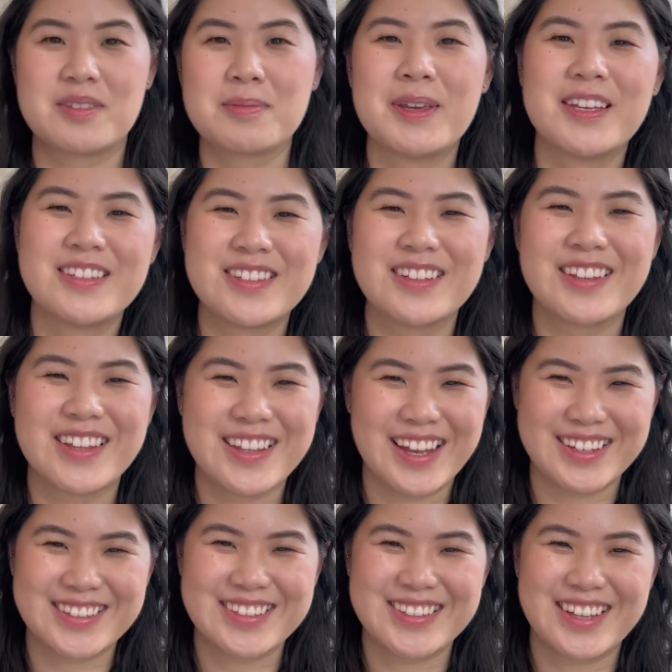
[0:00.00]
me until the
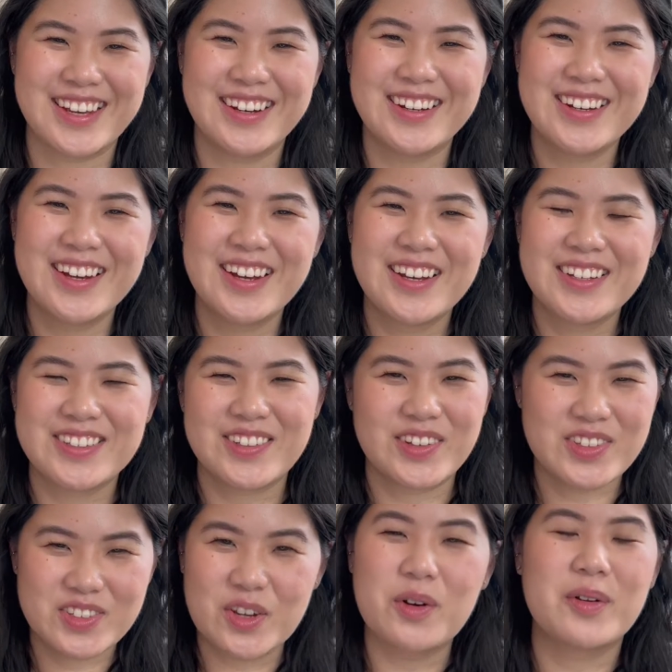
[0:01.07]
next sale. So I
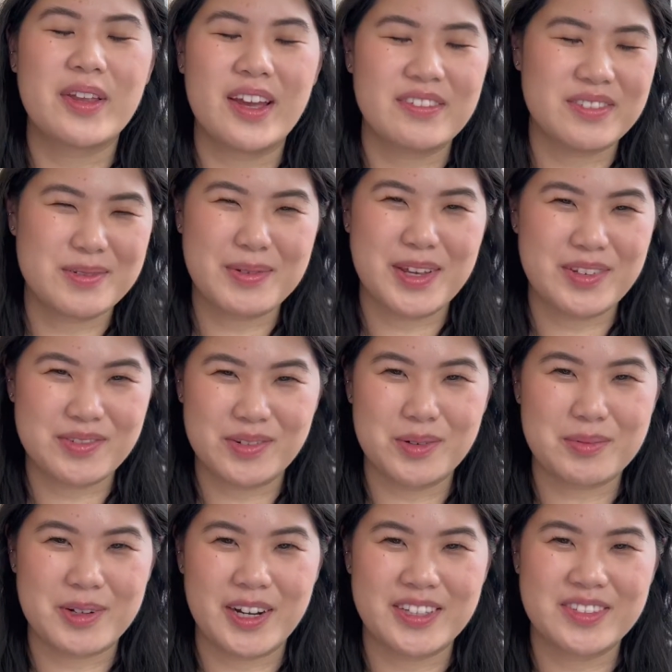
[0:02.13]
don't have to pay full
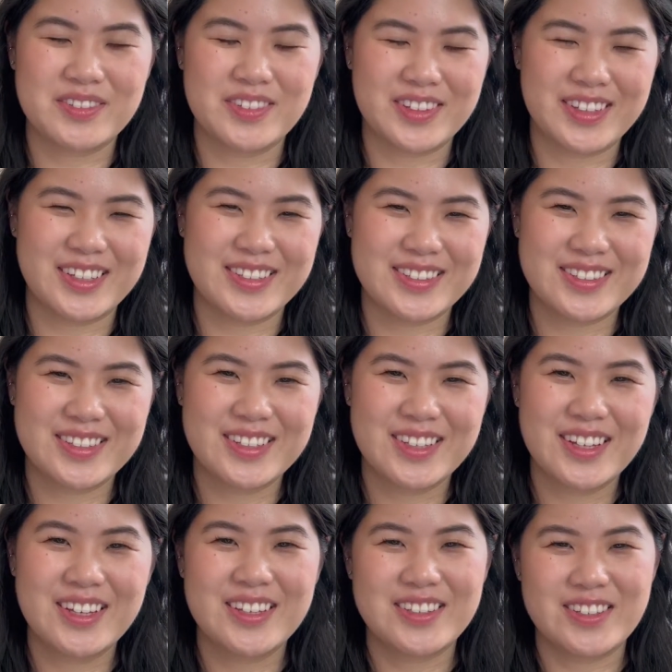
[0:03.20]
price for these.
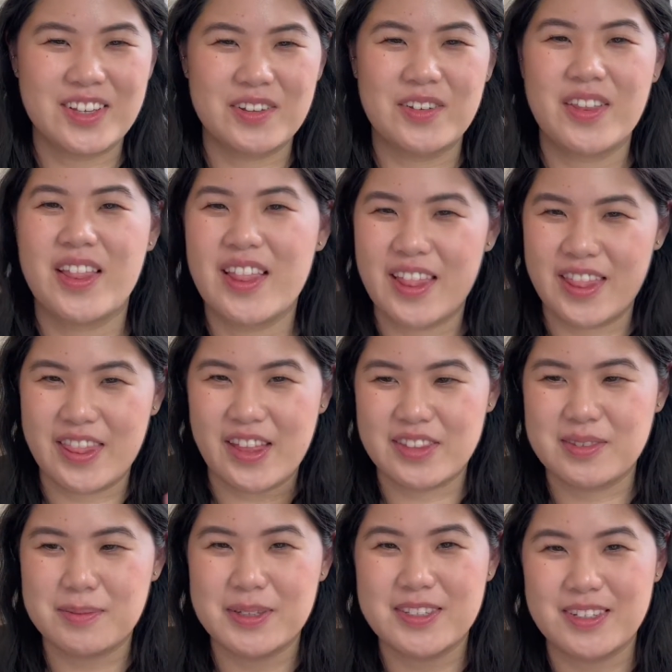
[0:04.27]
So
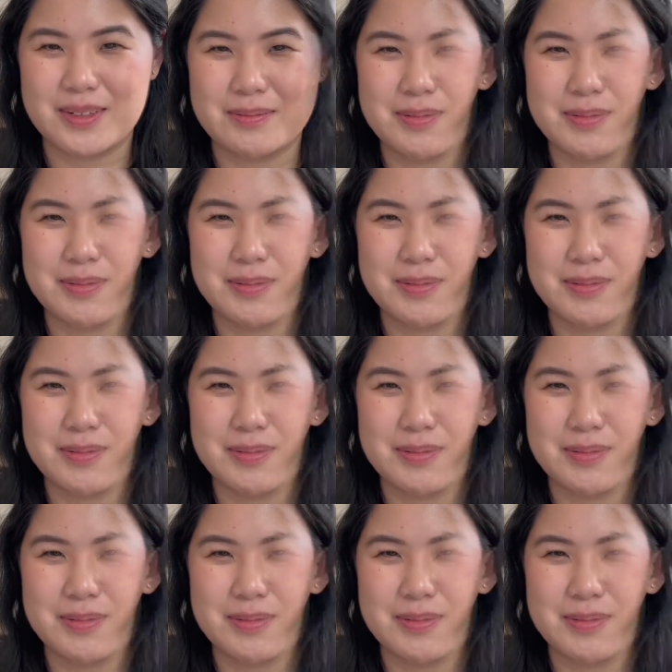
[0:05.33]
that's my tip.